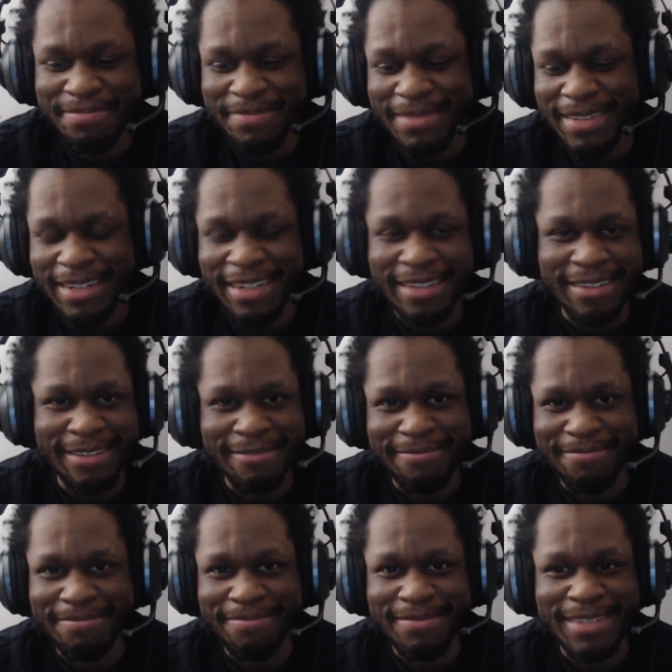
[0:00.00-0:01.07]
And
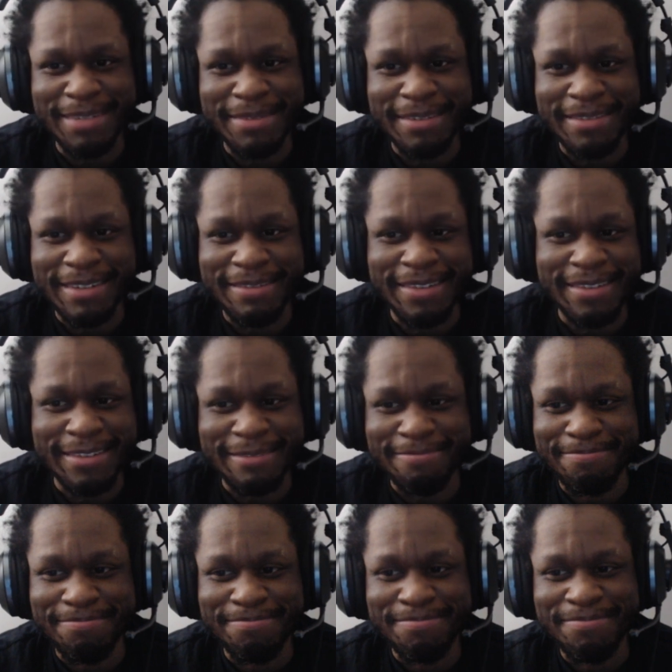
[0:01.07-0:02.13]
then same thing with every other
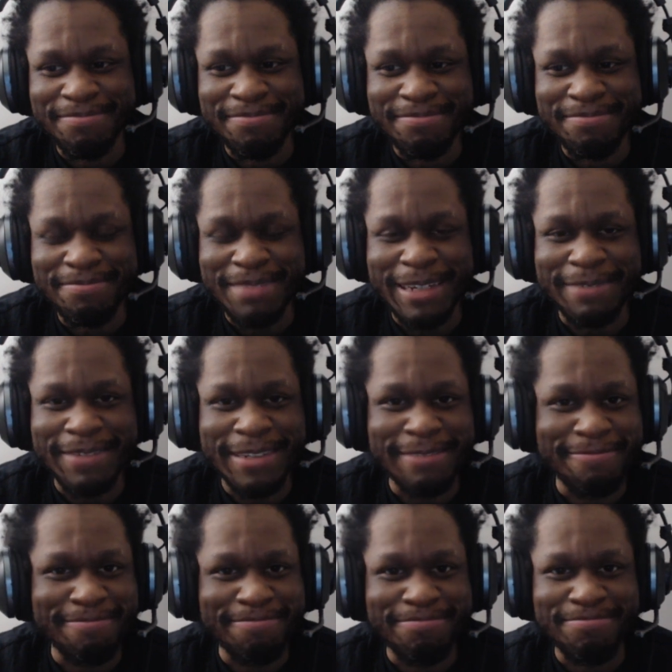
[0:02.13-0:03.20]

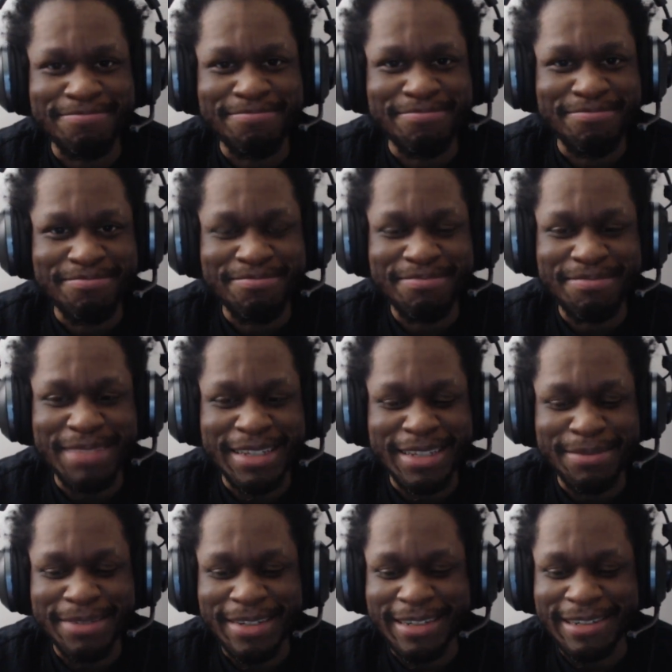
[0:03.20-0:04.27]
effing thing
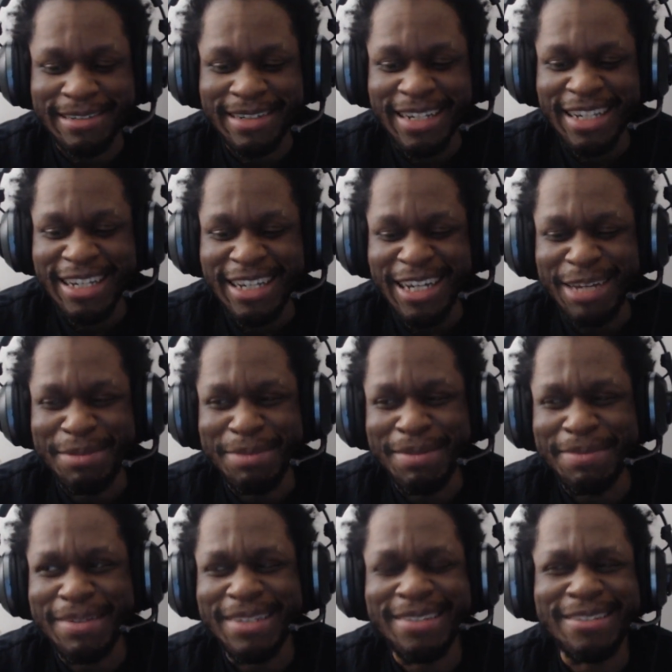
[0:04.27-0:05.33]
they put out. I mean,
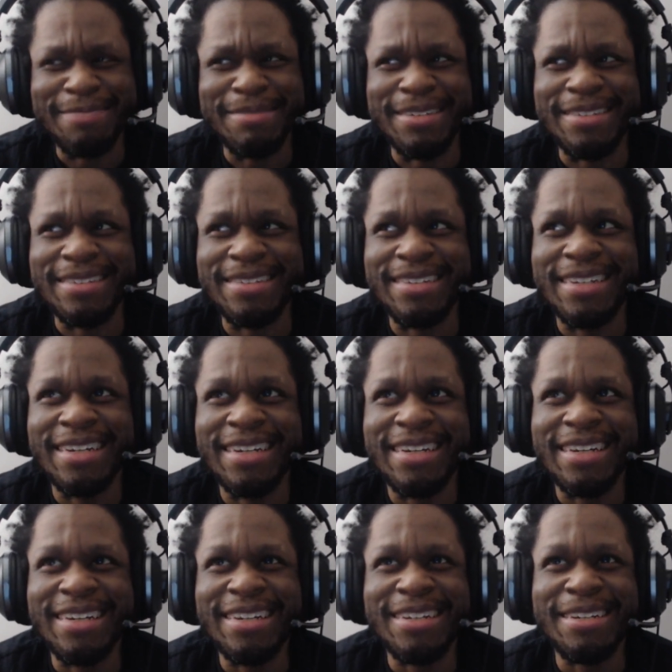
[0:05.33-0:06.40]
maybe not so much
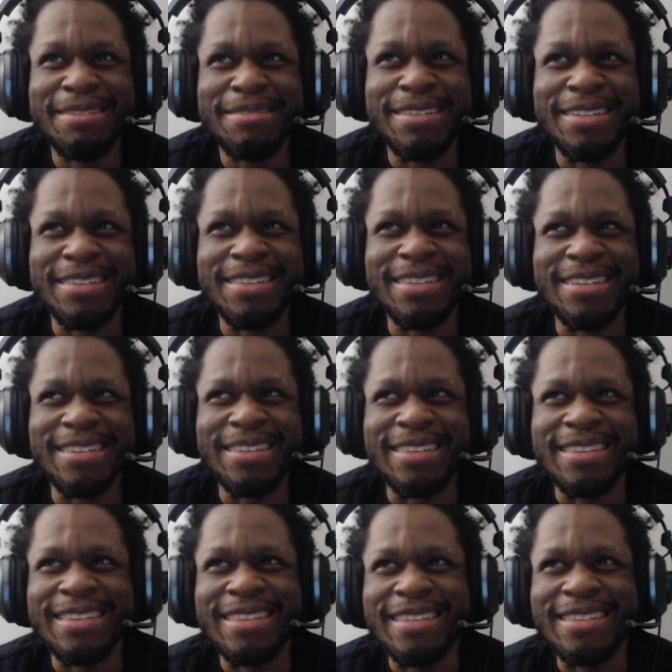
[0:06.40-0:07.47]
than
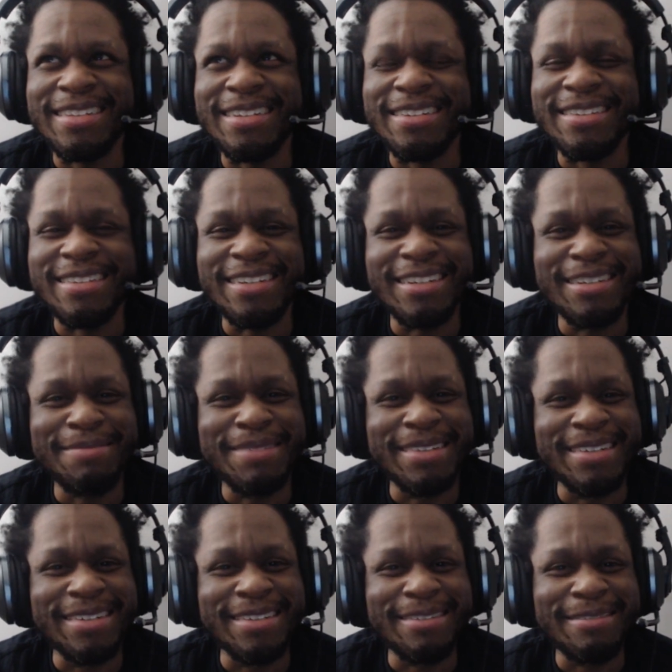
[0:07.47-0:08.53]
Tears of the Kingdom and
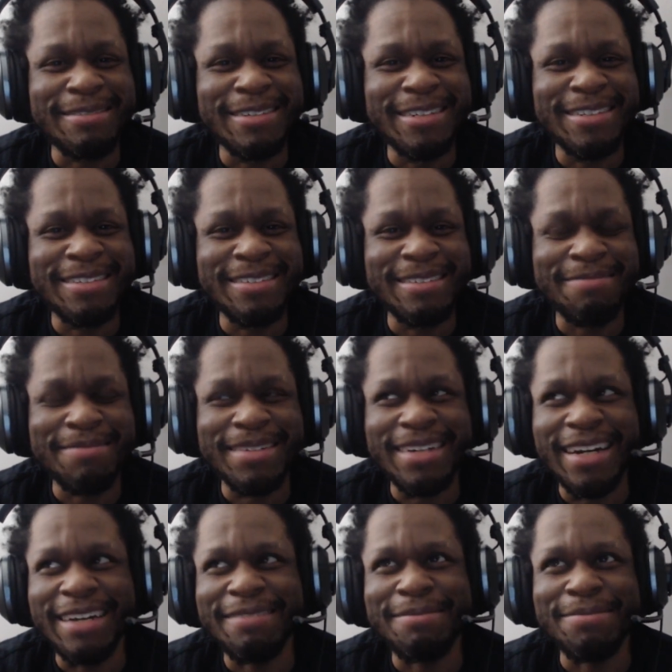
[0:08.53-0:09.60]
the other one, but
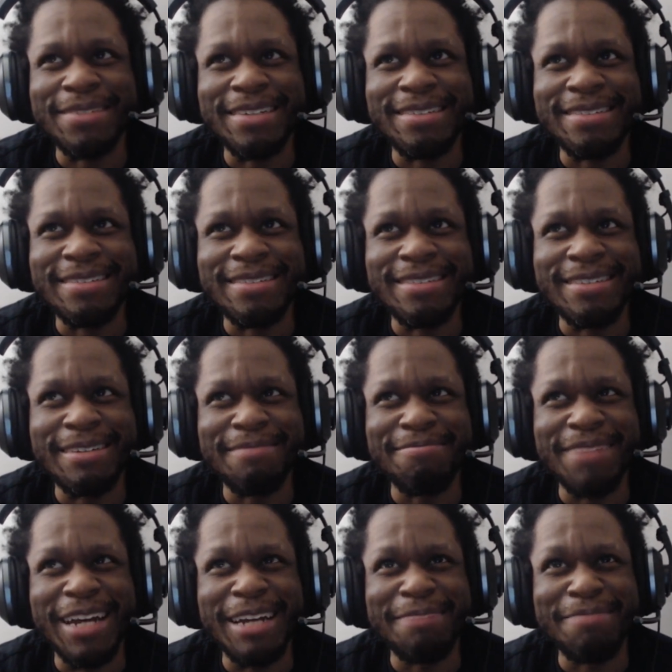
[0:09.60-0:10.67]
I haven't played those,
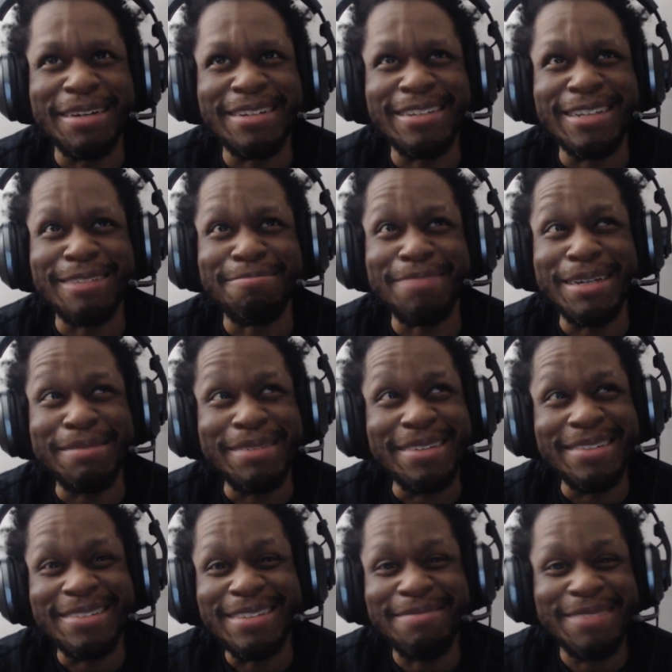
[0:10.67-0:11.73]
so I imagine like maybe
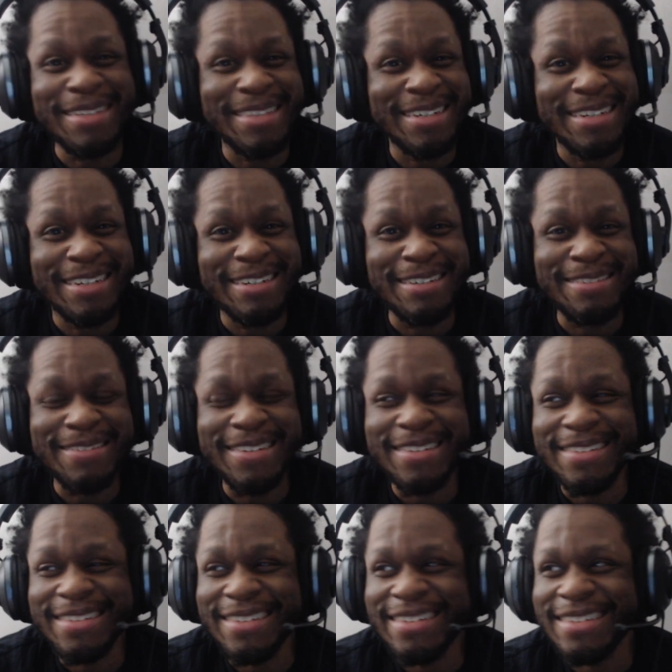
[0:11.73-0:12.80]
there's something there as far
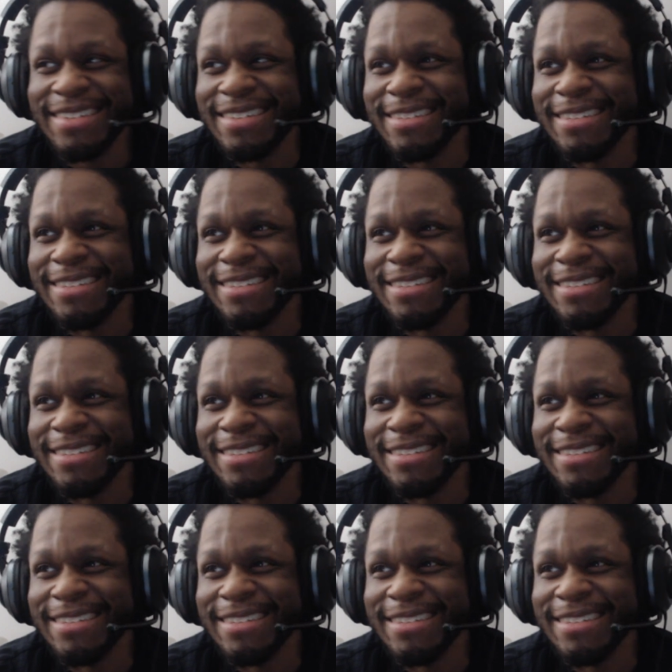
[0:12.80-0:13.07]
as like